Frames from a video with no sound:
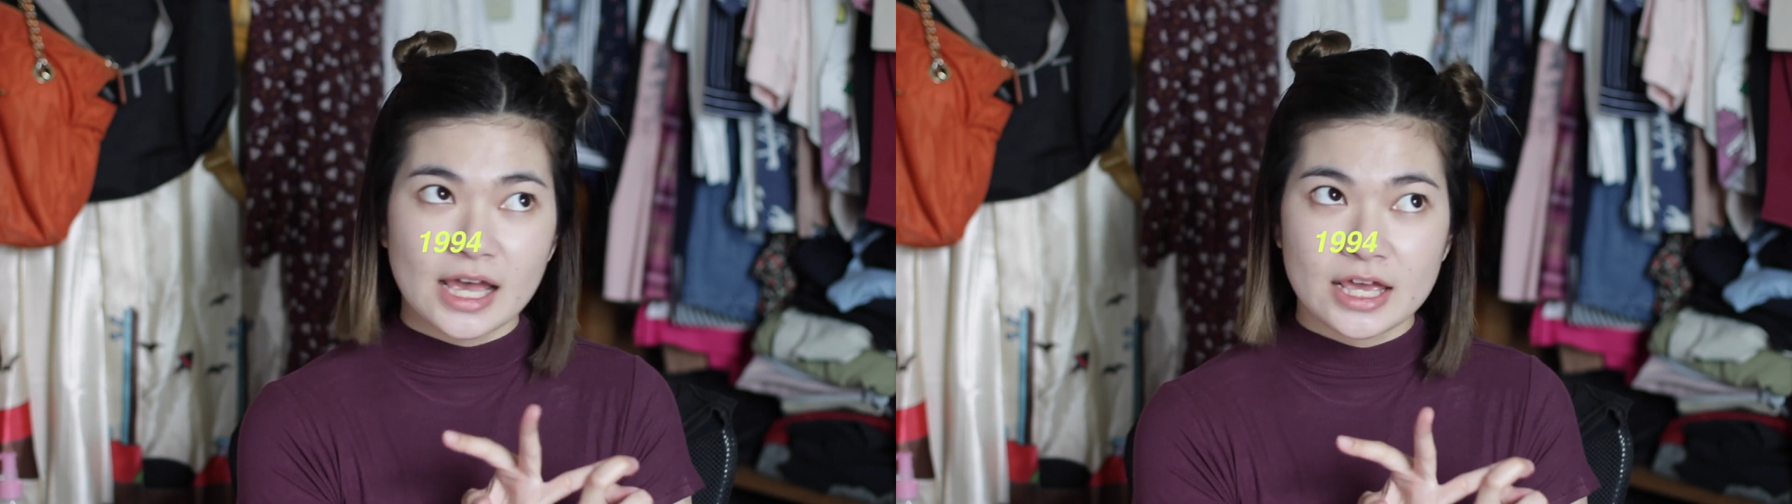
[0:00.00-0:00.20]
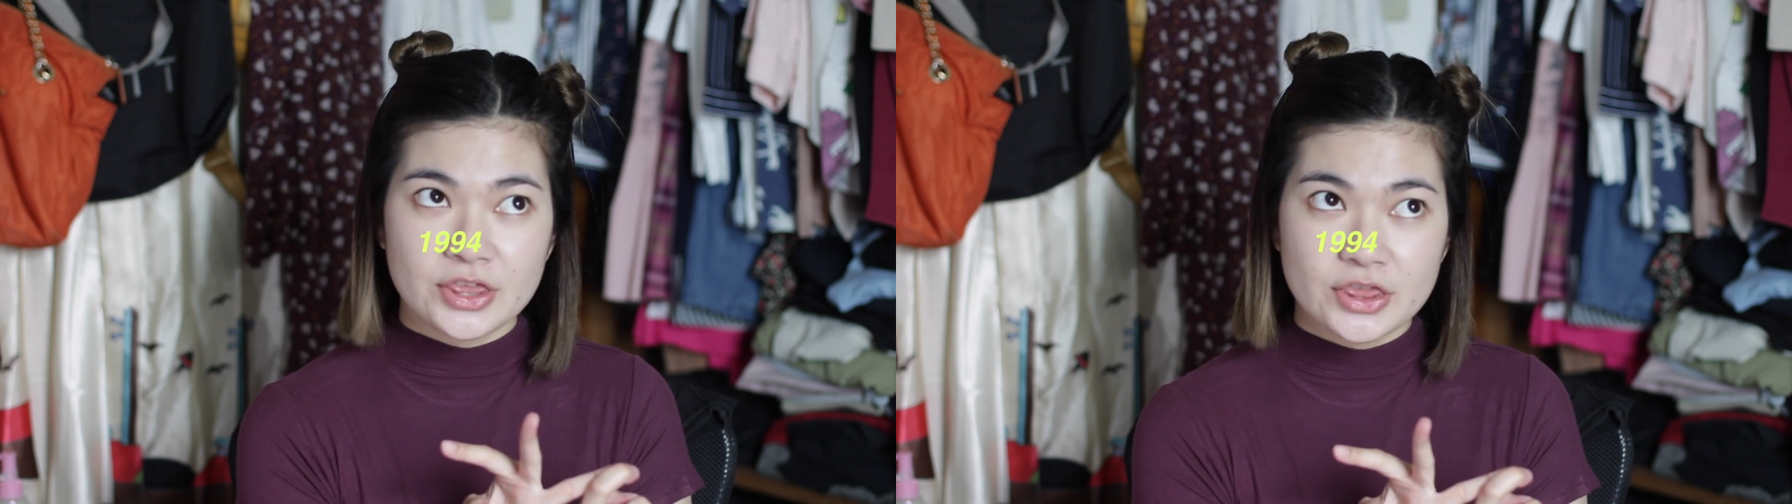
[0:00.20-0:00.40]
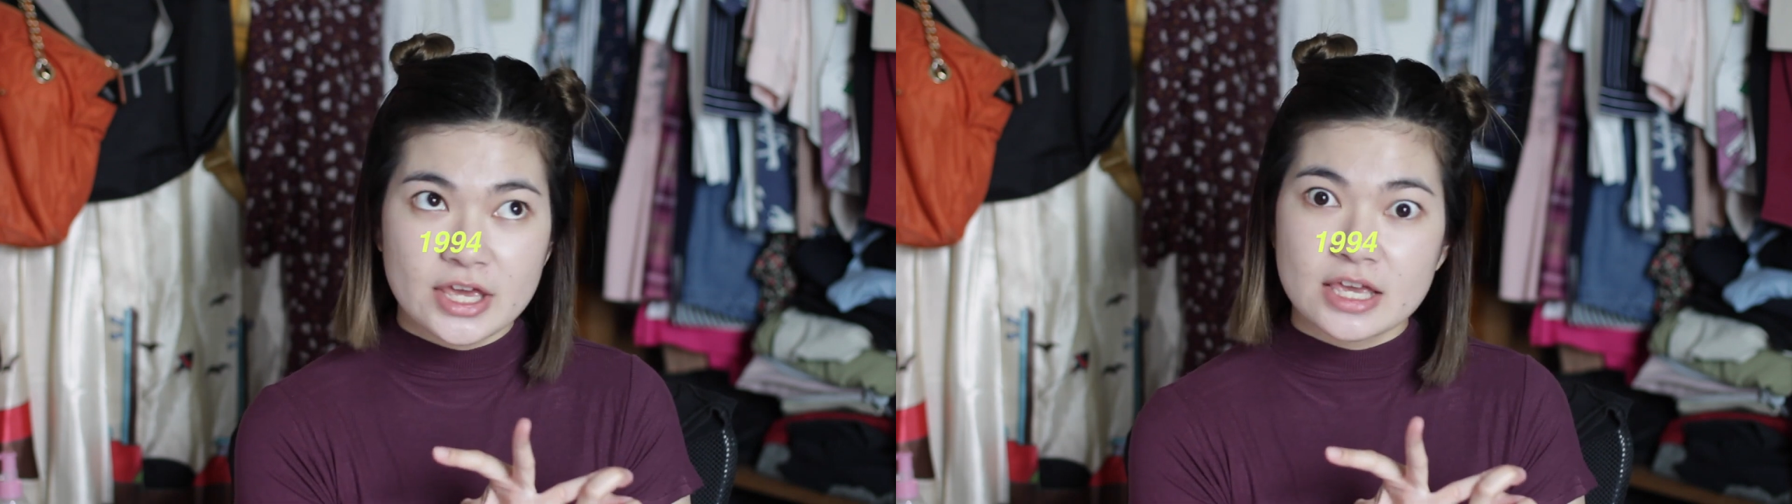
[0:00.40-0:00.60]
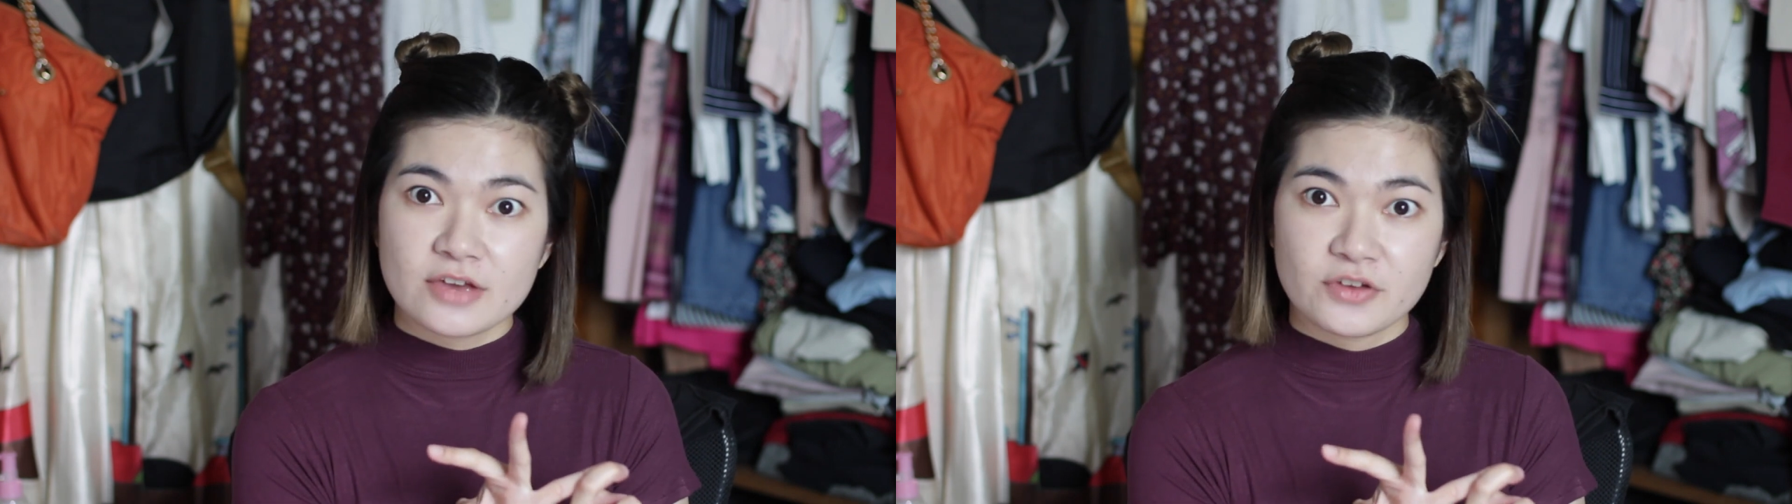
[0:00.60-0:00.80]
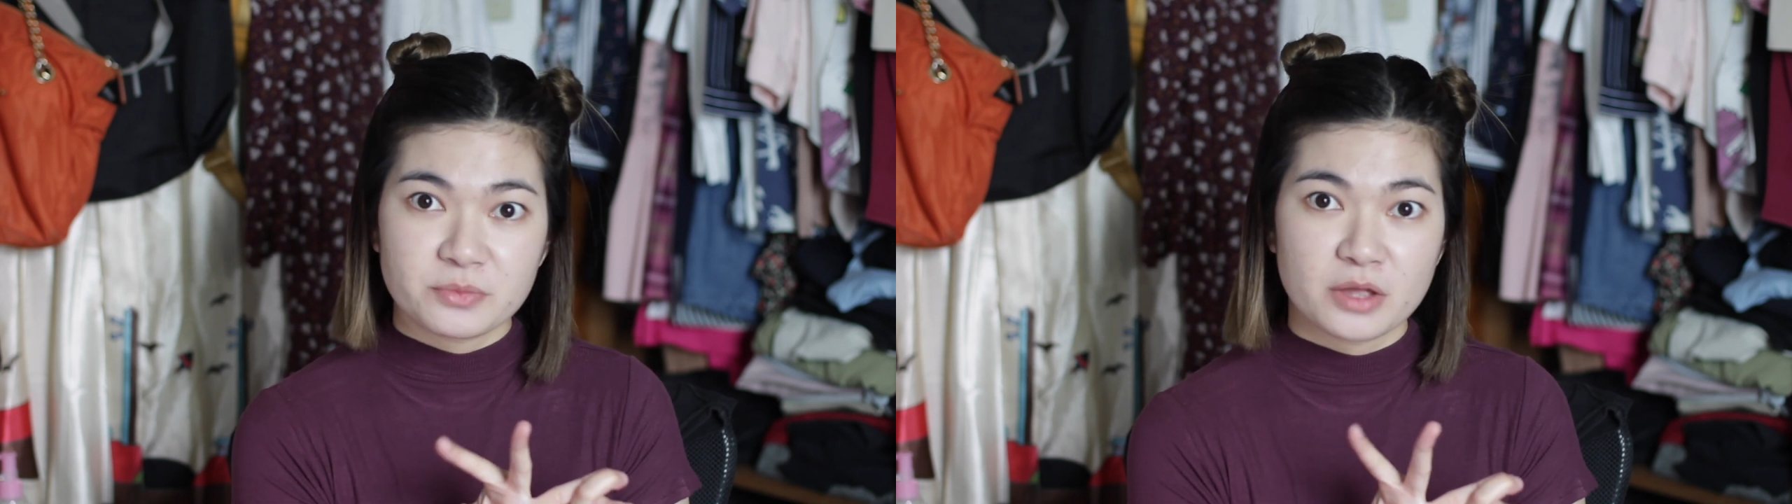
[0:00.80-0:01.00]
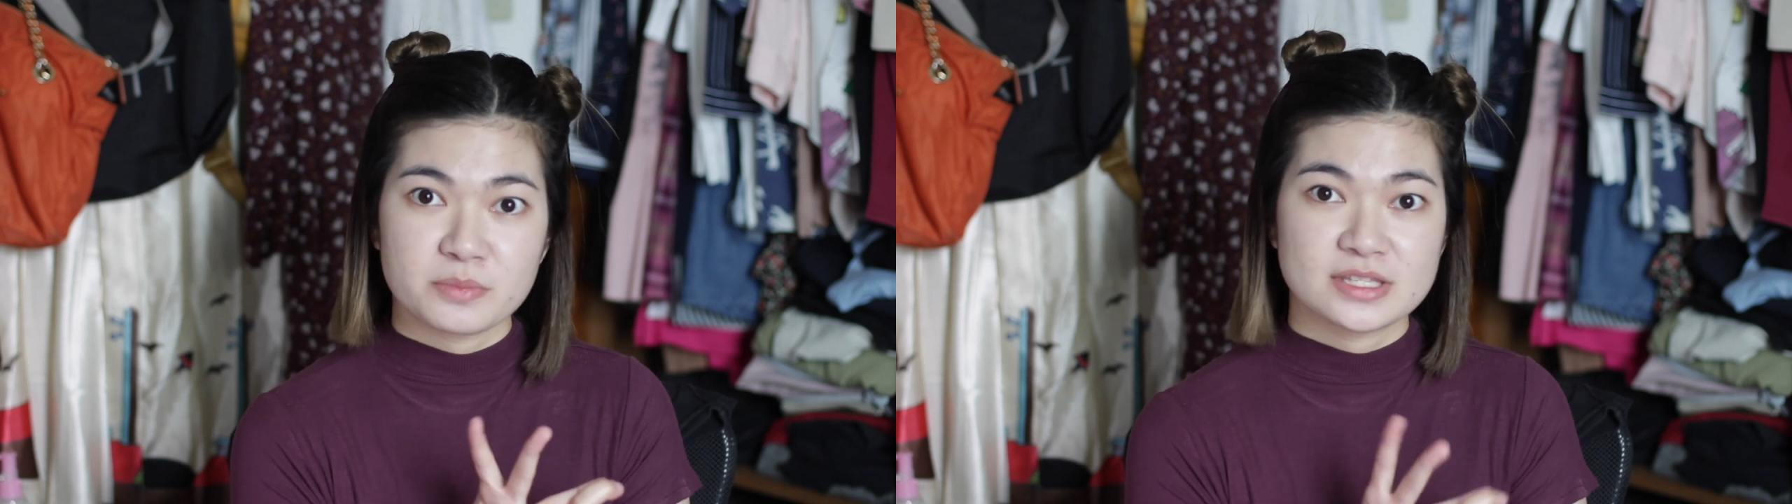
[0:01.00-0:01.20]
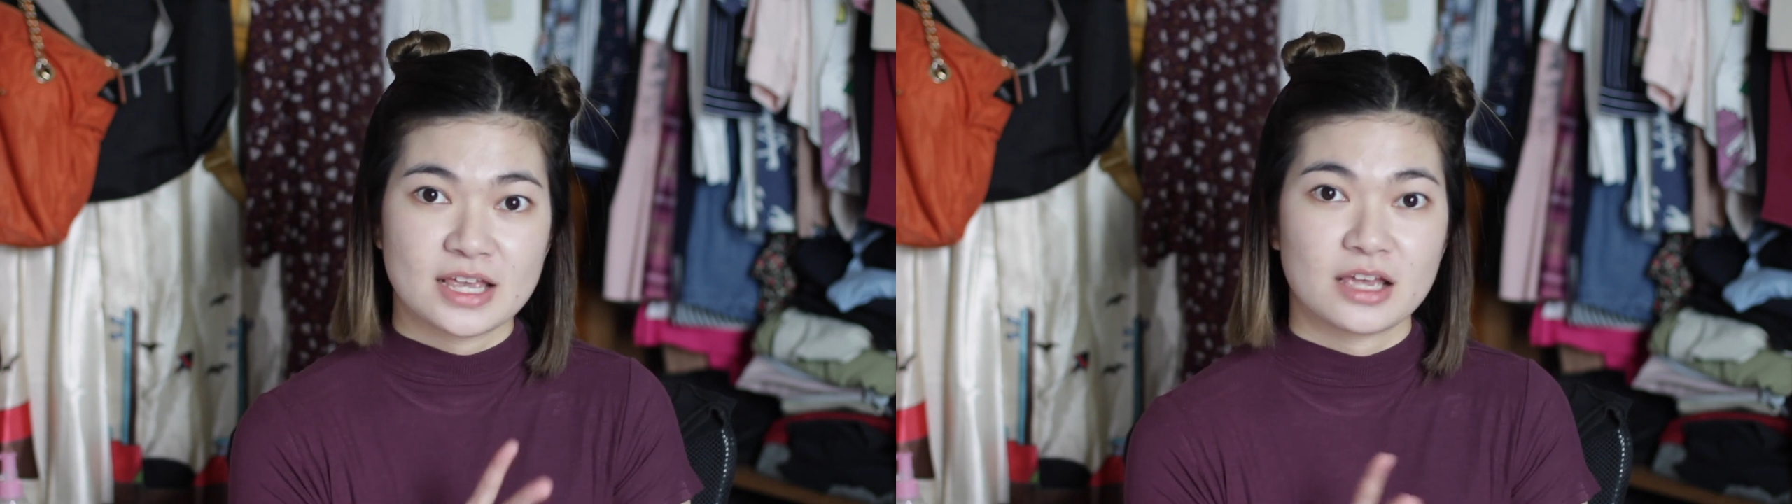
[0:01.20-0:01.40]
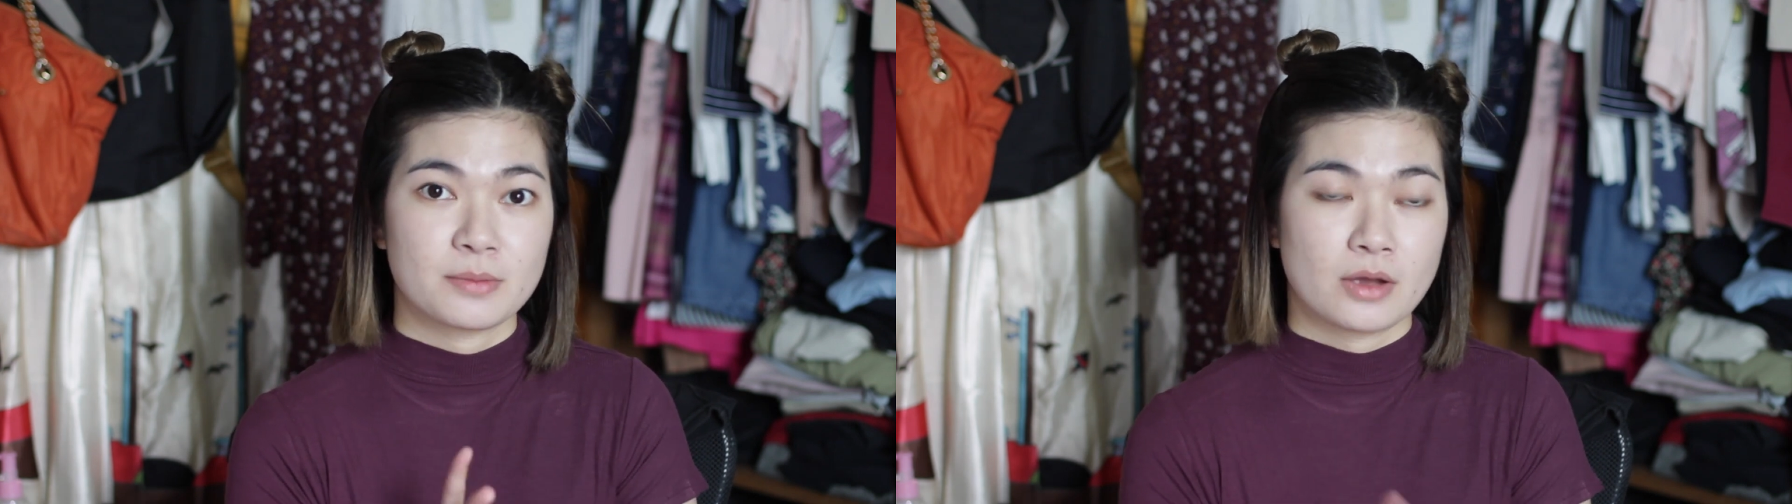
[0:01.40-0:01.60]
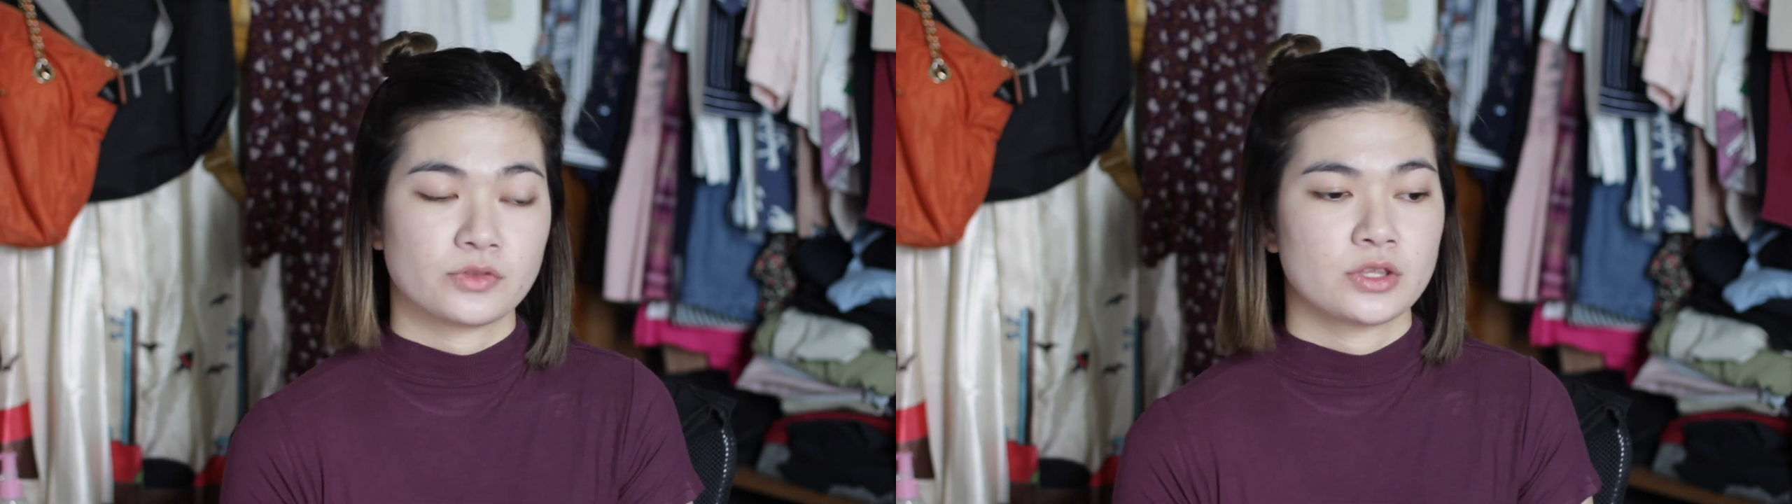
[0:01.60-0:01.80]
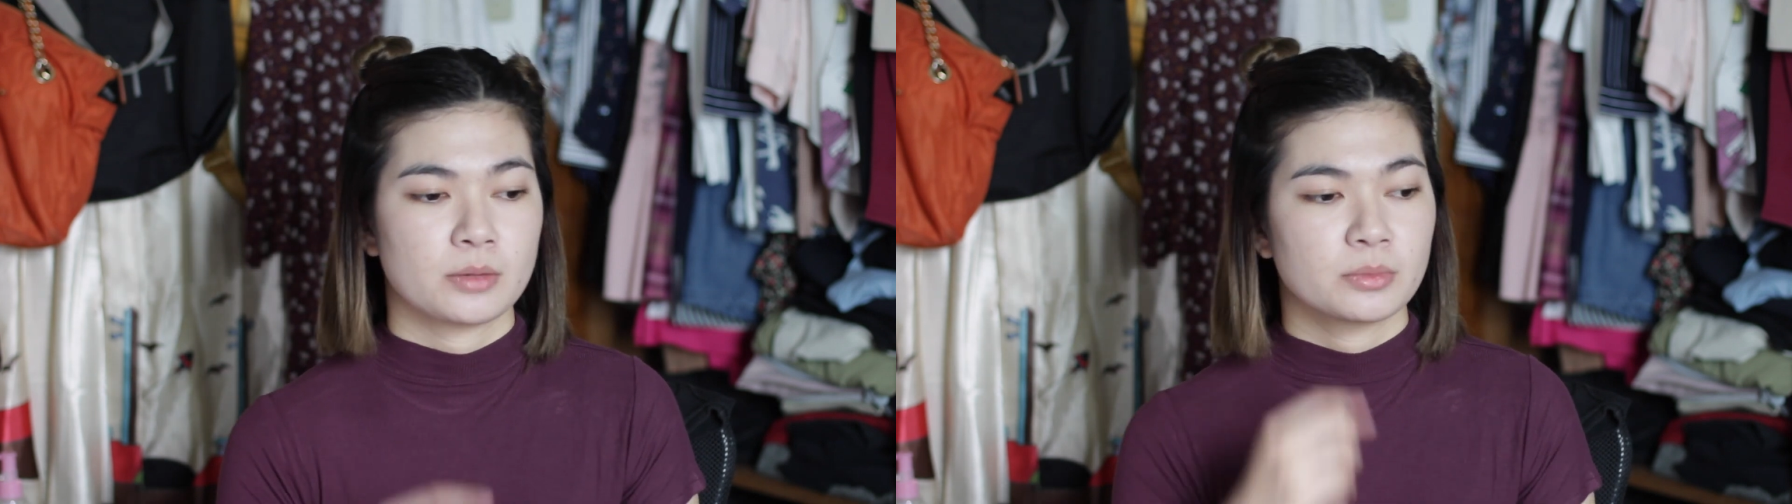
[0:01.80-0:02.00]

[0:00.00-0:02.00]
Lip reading: I think, if I'm not mistaken about the